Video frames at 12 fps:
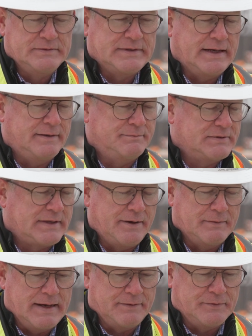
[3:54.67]
say State
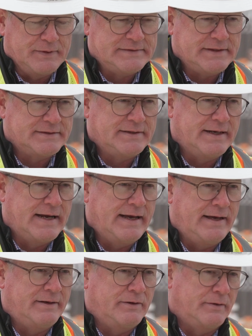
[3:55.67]
Route
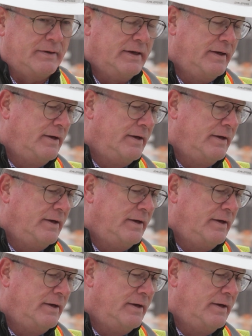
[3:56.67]
369 or